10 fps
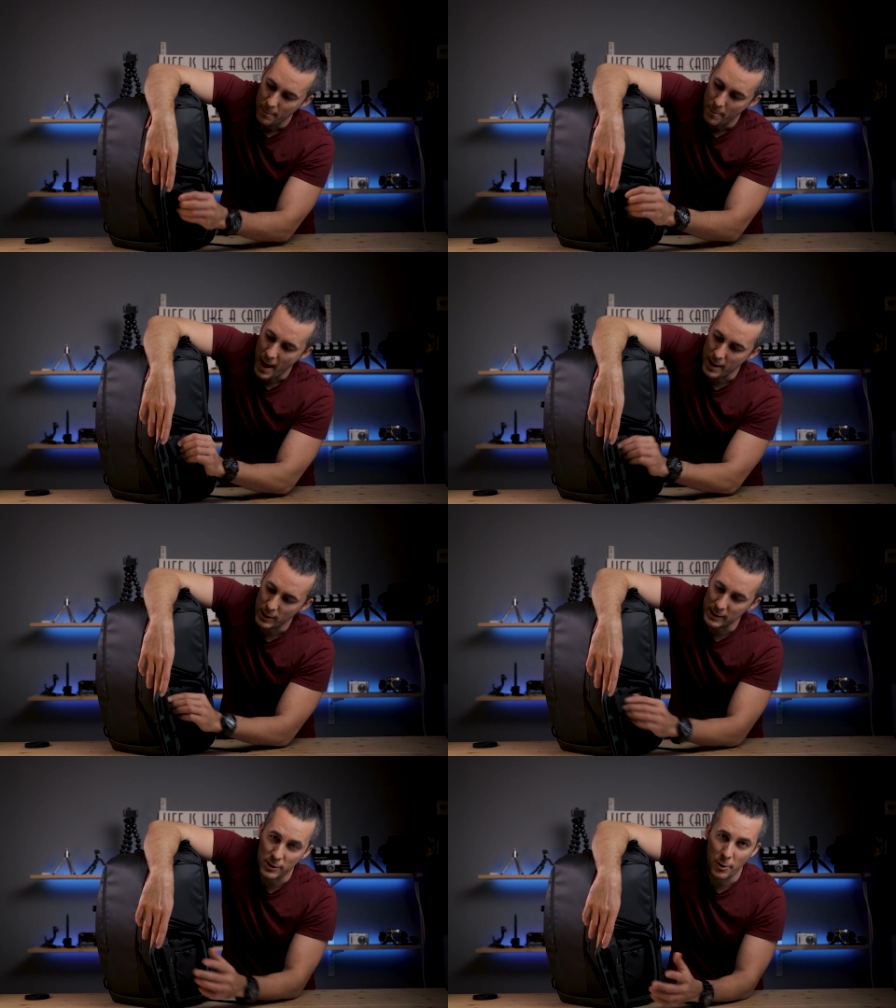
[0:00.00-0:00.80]

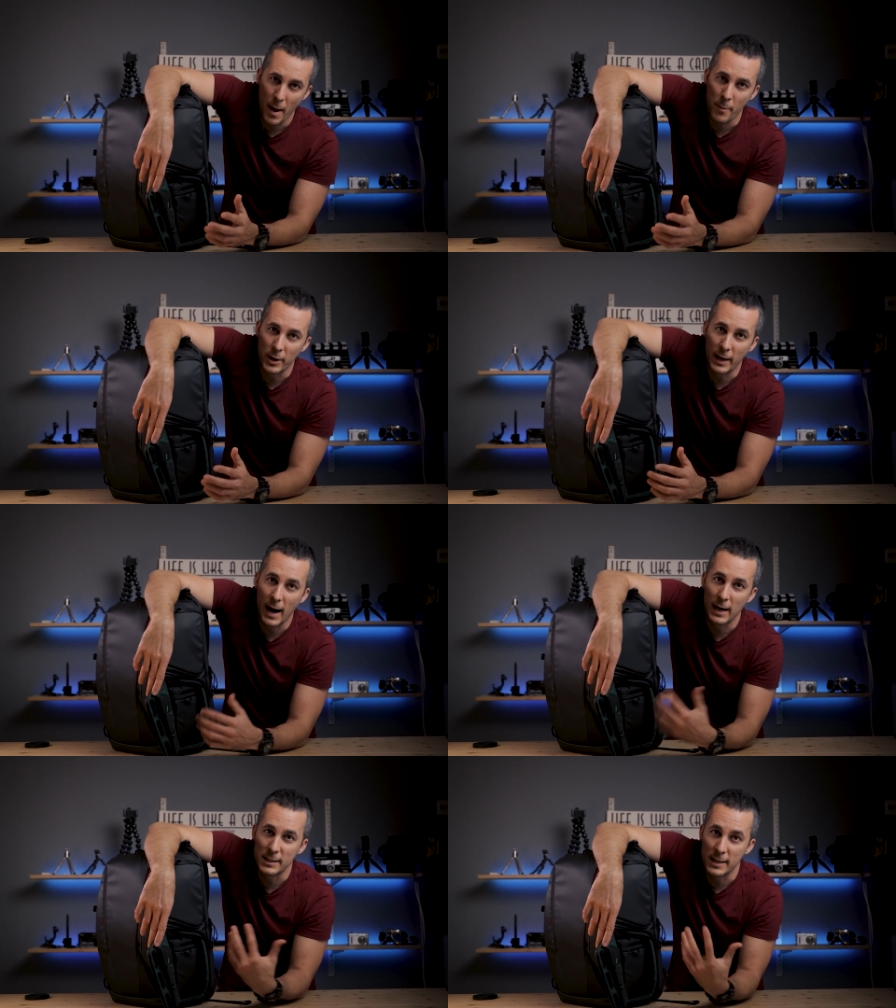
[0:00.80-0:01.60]
batteries or memory
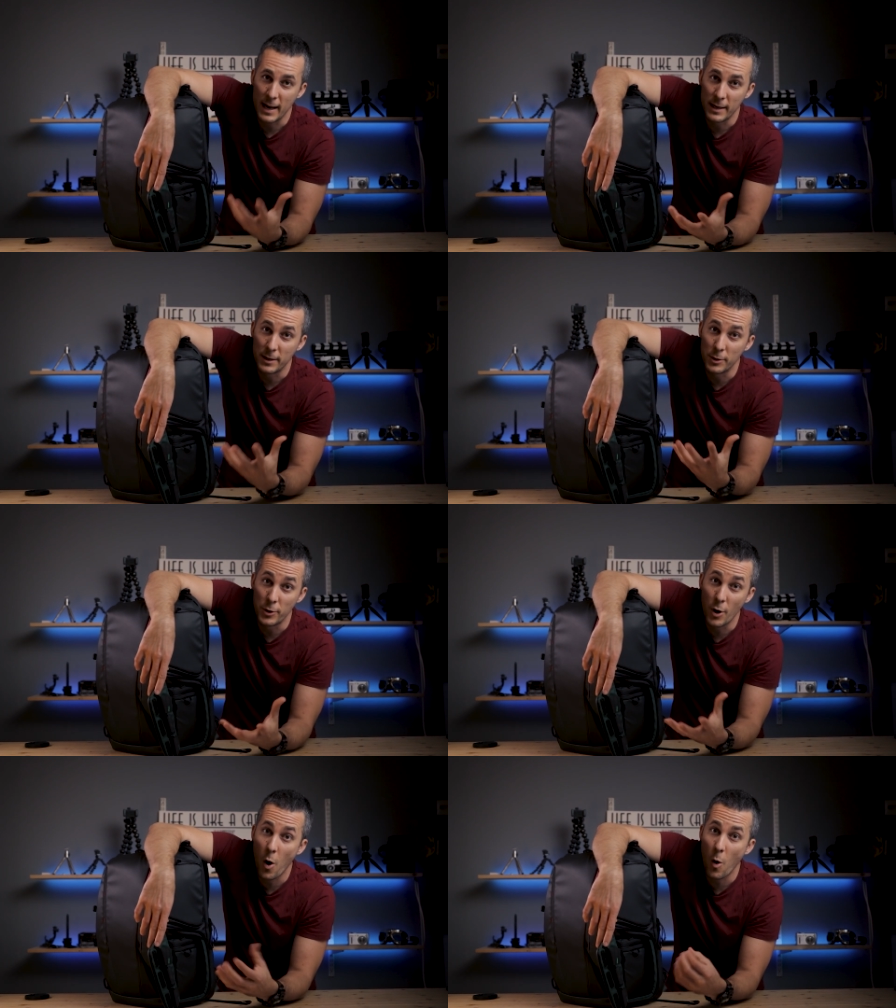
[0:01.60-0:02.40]
cards and to
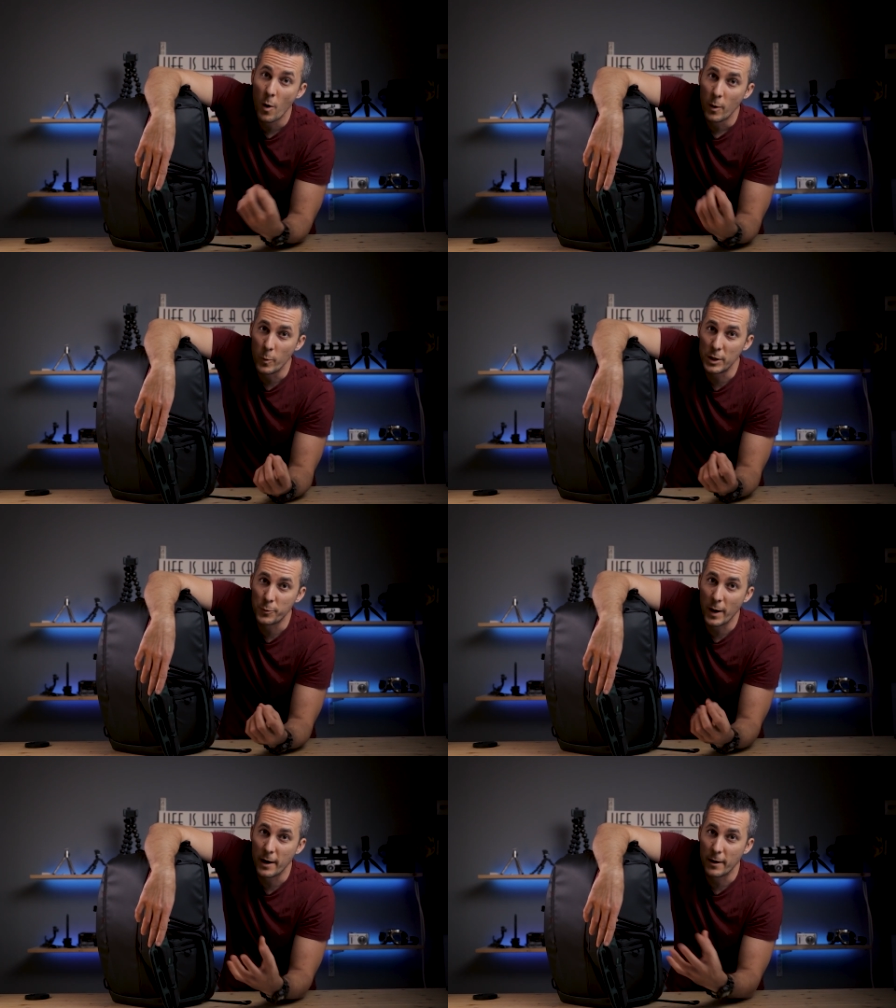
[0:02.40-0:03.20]
know
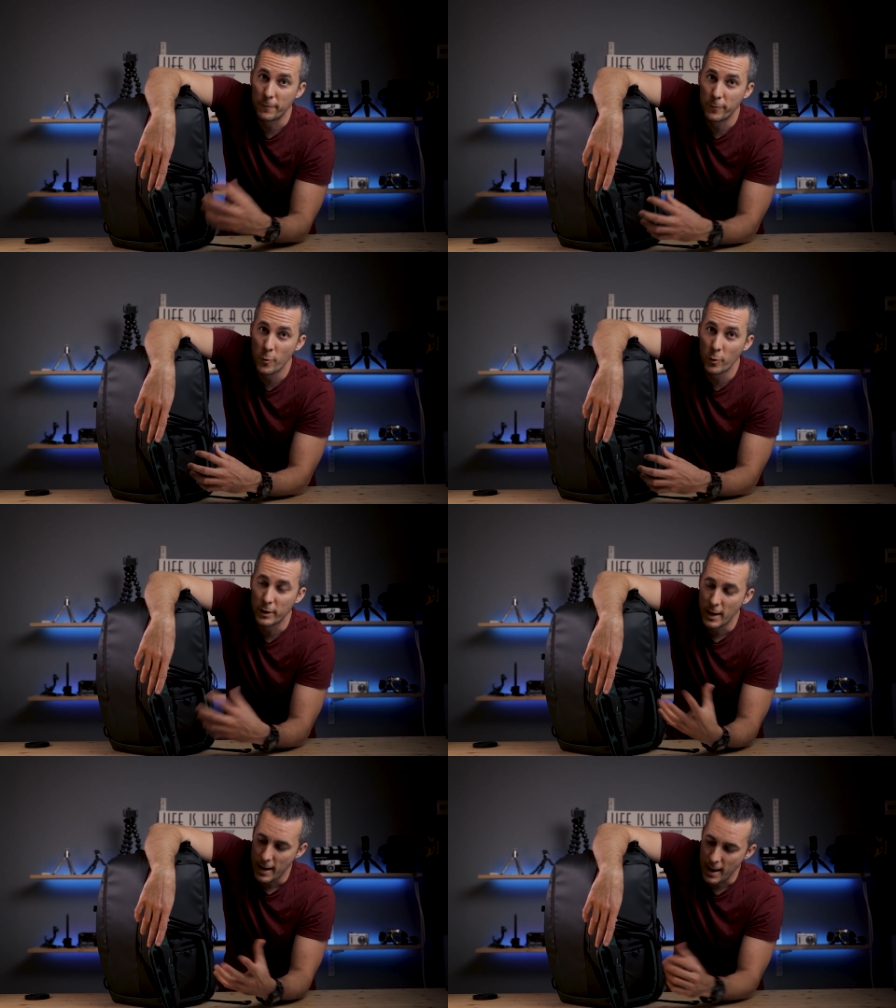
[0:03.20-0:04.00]
which one are
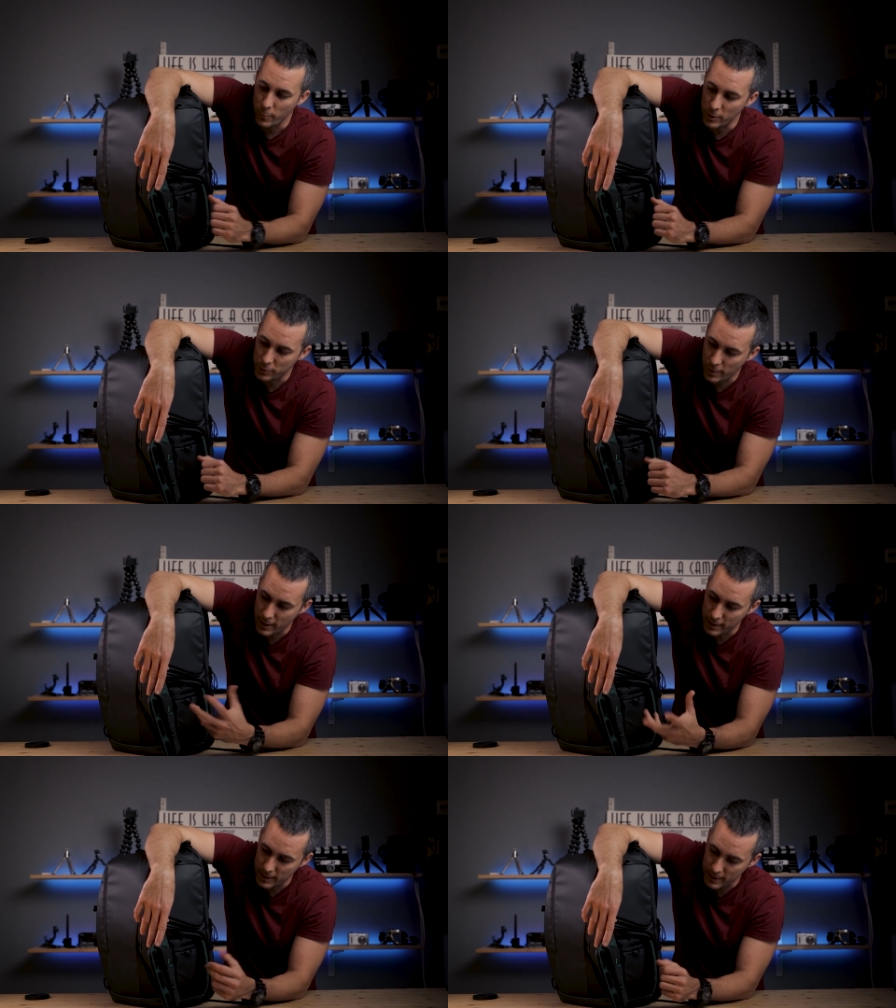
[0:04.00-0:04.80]
full and which
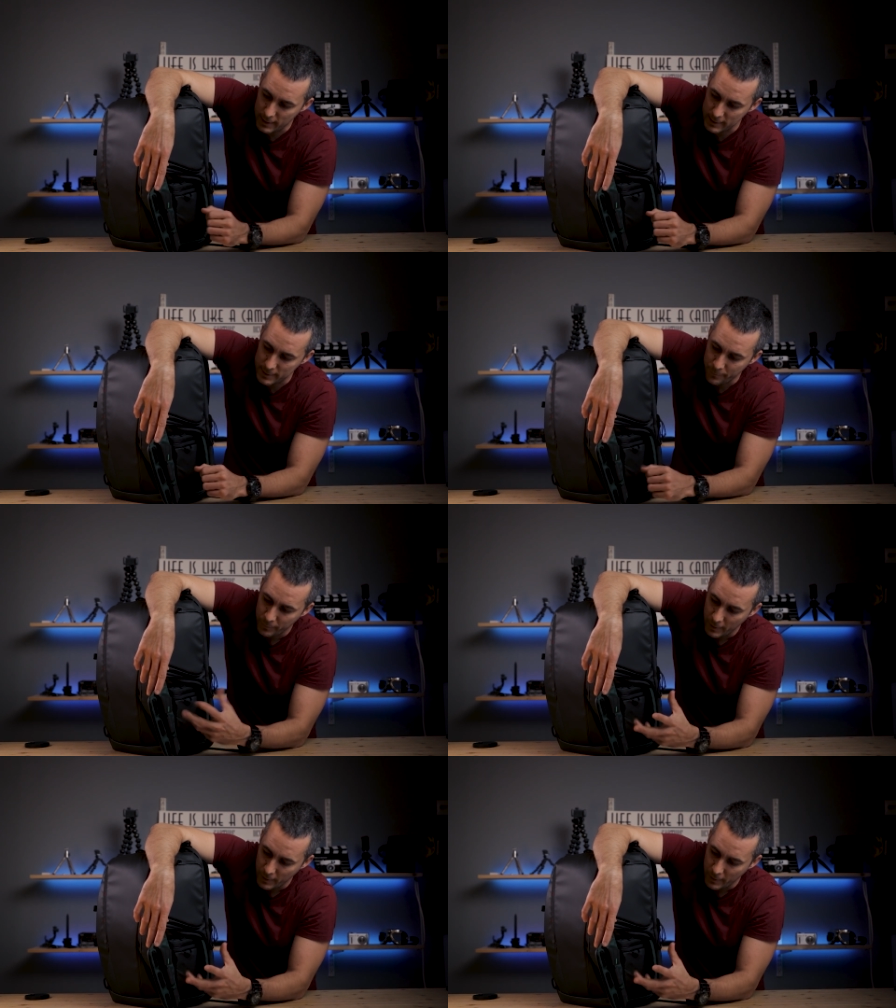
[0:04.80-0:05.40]
one is